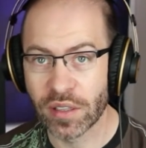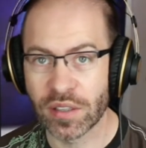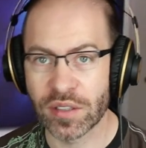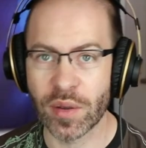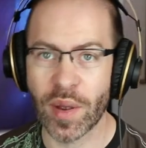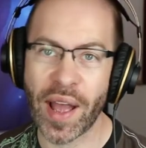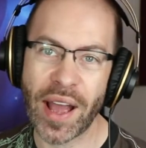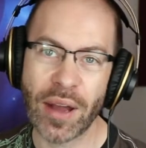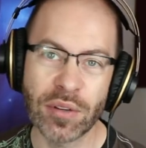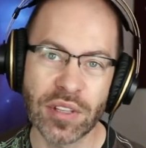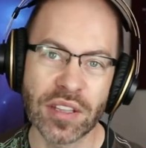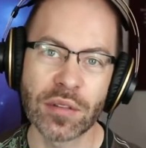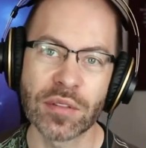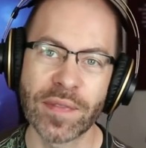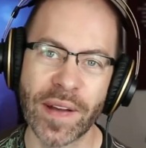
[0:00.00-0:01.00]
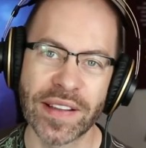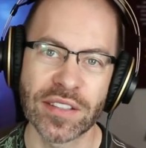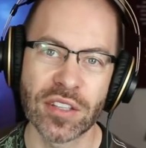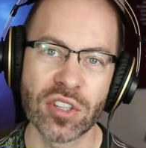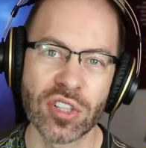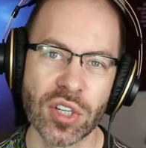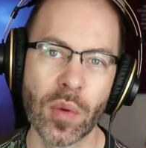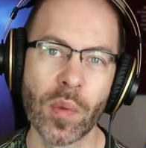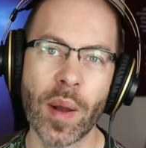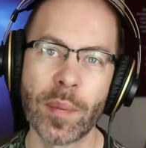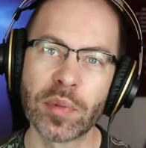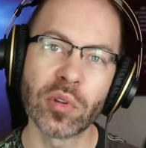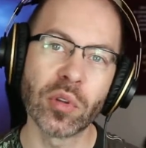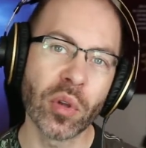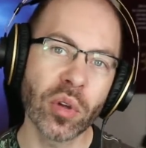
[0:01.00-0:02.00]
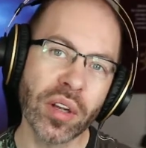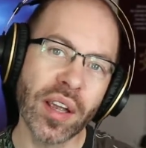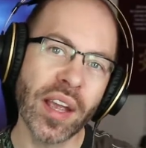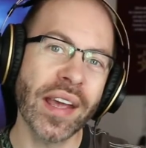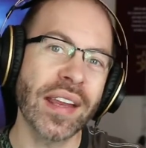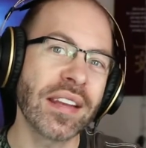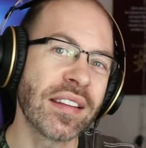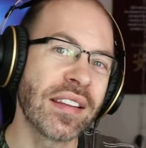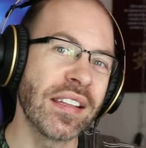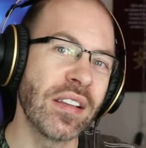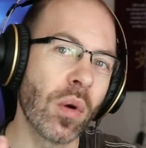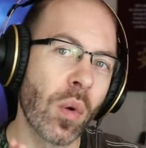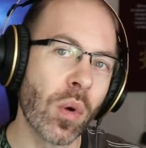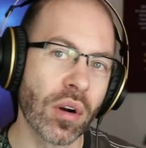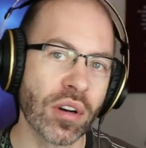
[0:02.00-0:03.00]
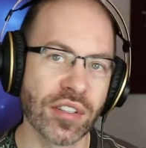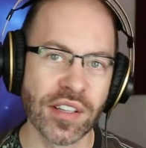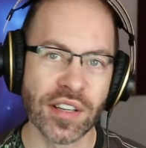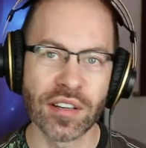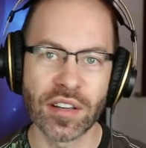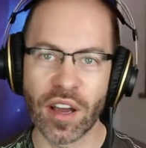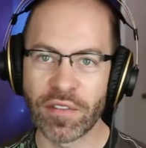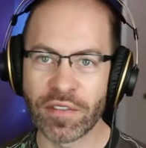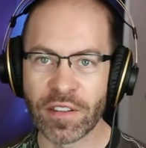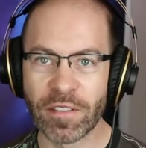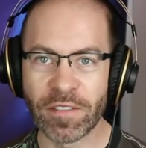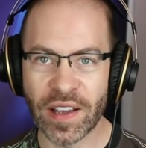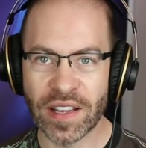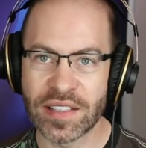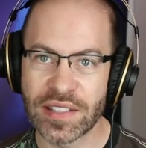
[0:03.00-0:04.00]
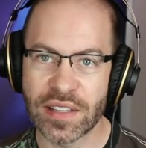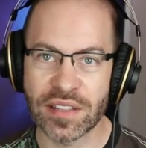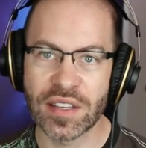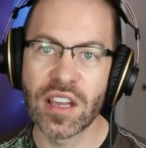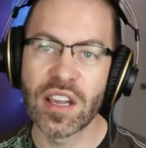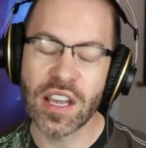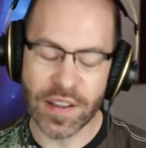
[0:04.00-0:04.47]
So how did those vices show up? Look at the origin of the vices.